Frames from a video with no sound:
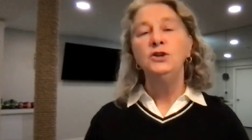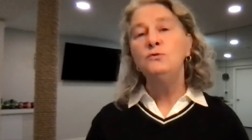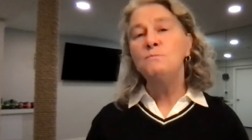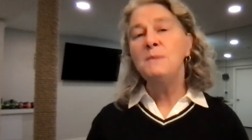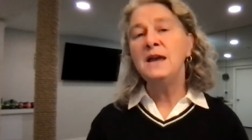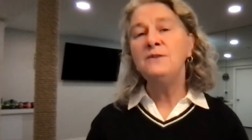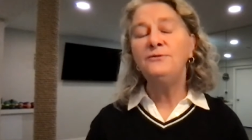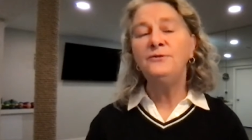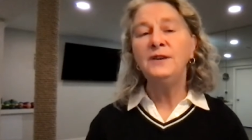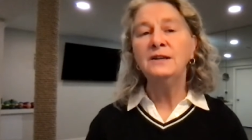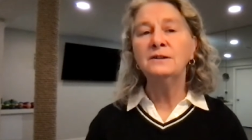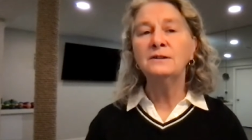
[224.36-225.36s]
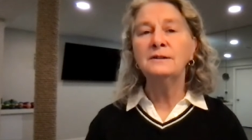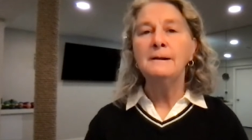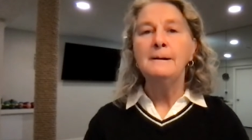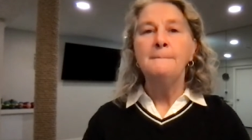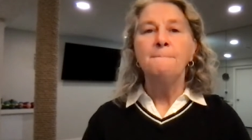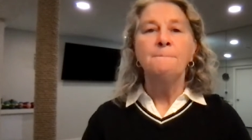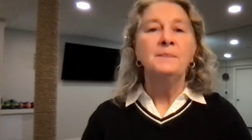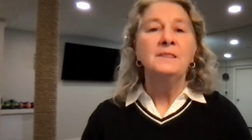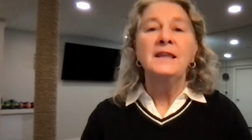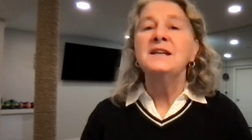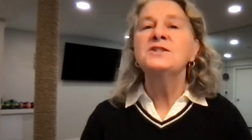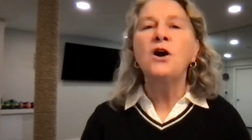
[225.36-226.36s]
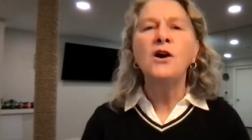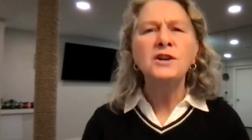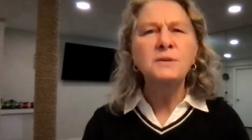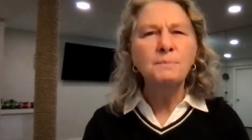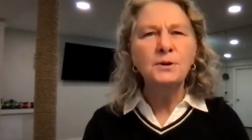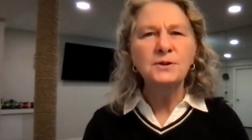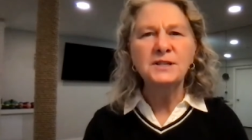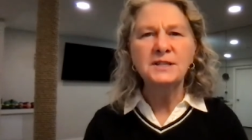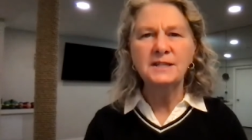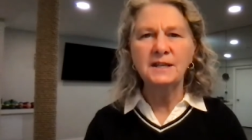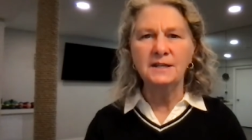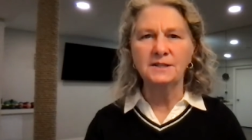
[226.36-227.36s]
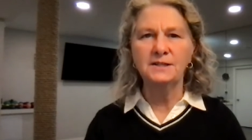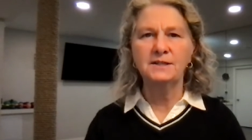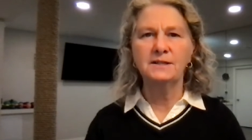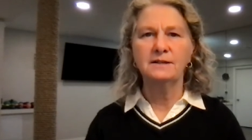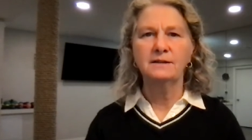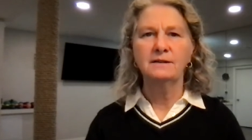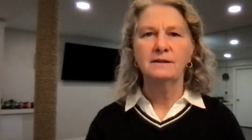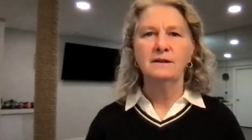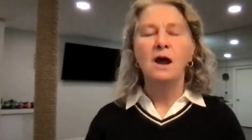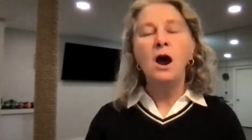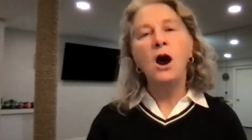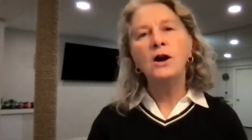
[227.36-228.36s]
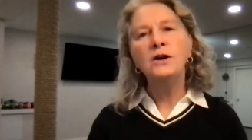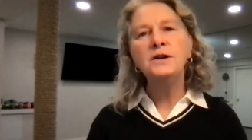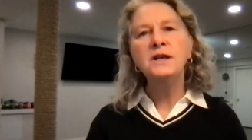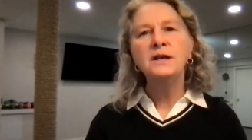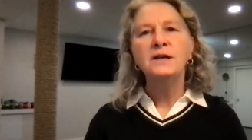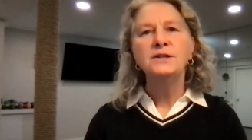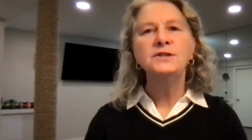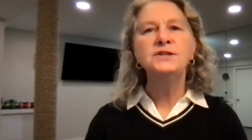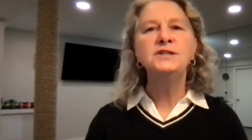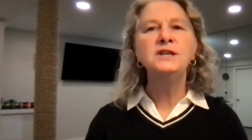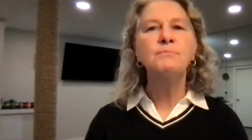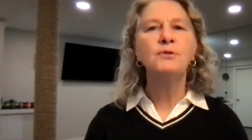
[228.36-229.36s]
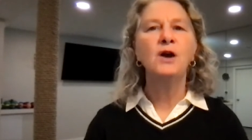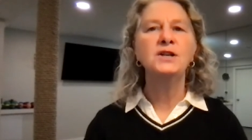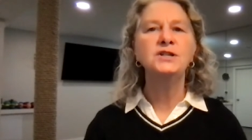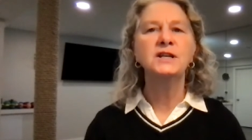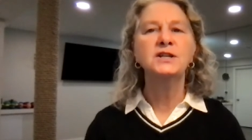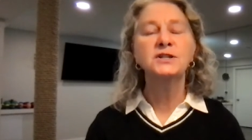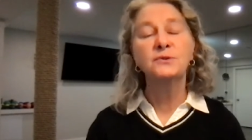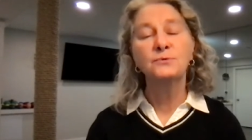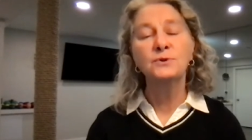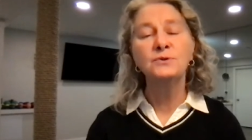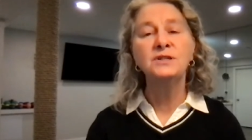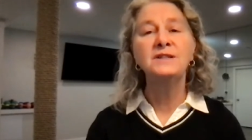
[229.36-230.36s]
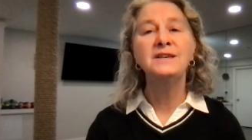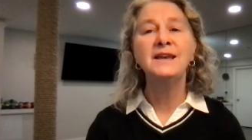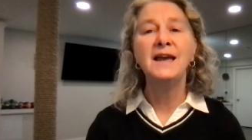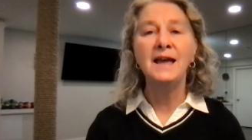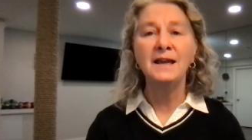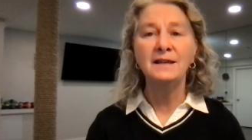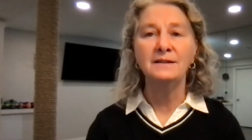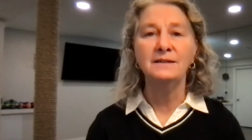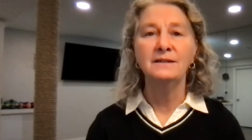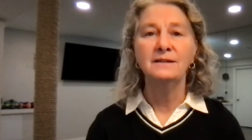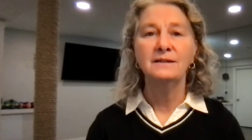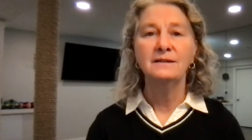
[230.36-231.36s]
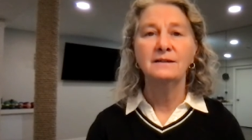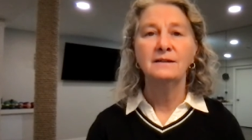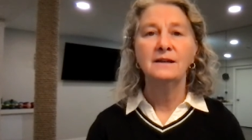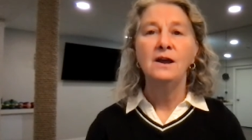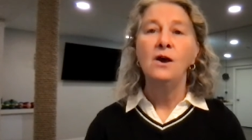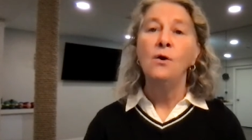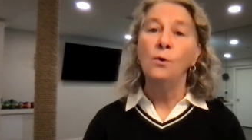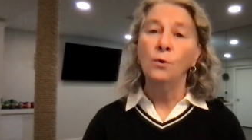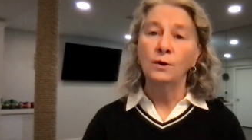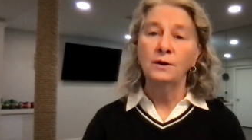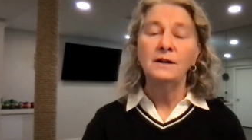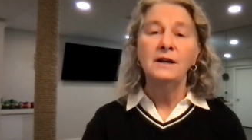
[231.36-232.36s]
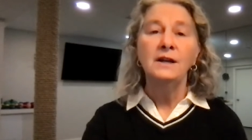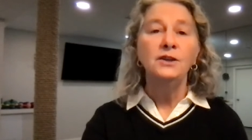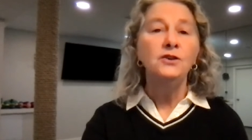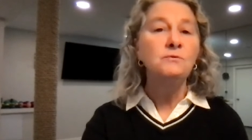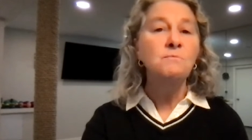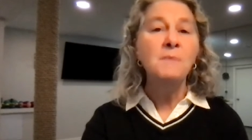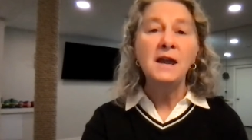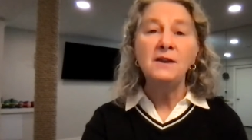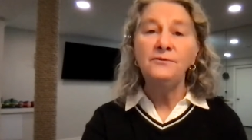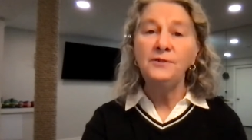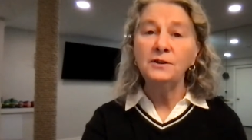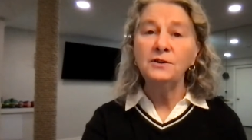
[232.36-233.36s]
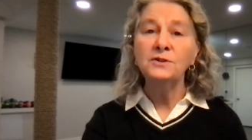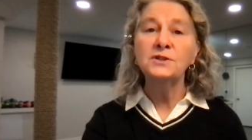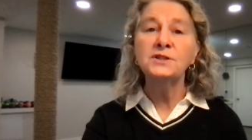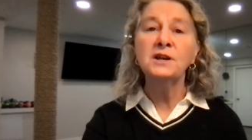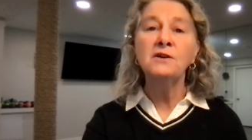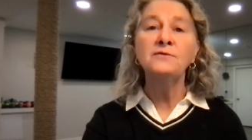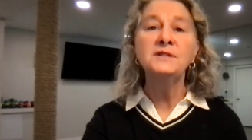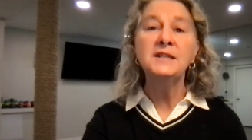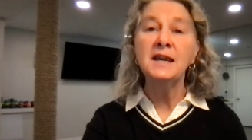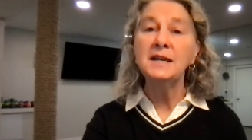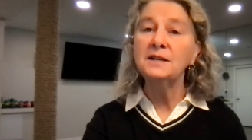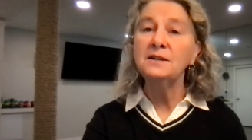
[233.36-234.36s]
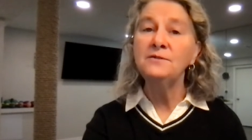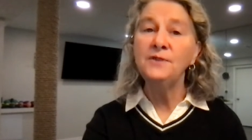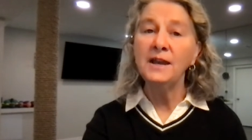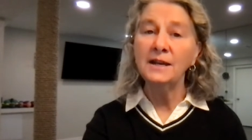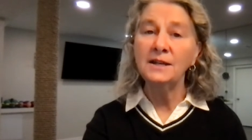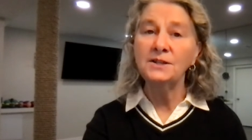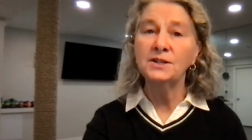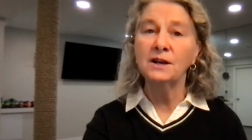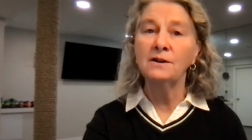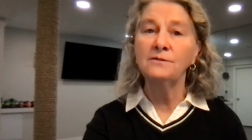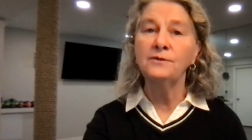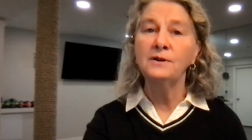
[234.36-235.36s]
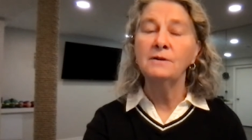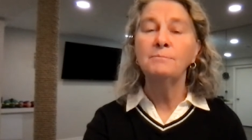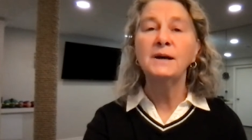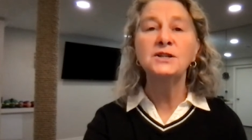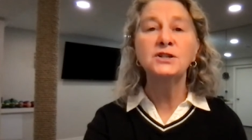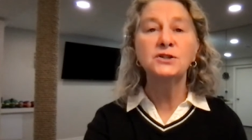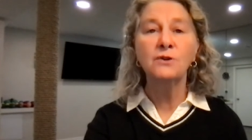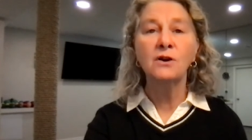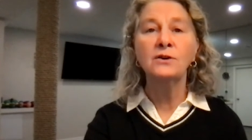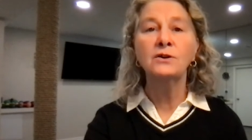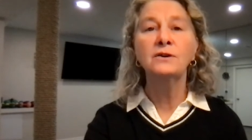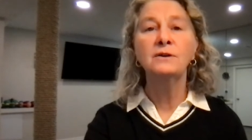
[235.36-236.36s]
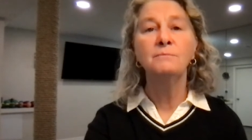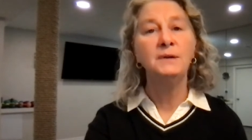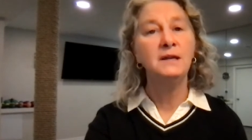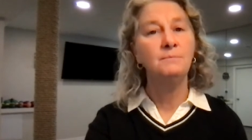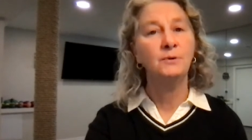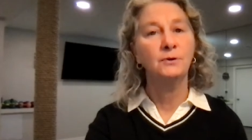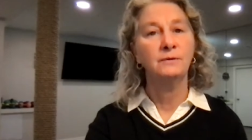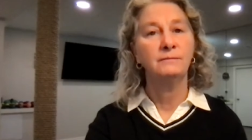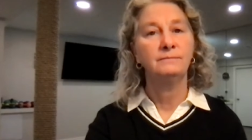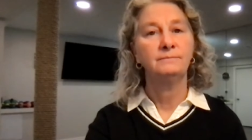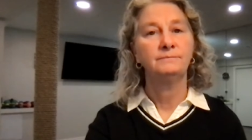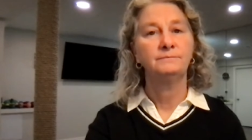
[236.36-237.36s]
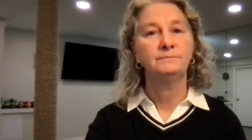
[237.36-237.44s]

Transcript: You may feel like it's hard to persist, hard to see projects through to the end. Or you may feel yourself taken advantage of by stronger people.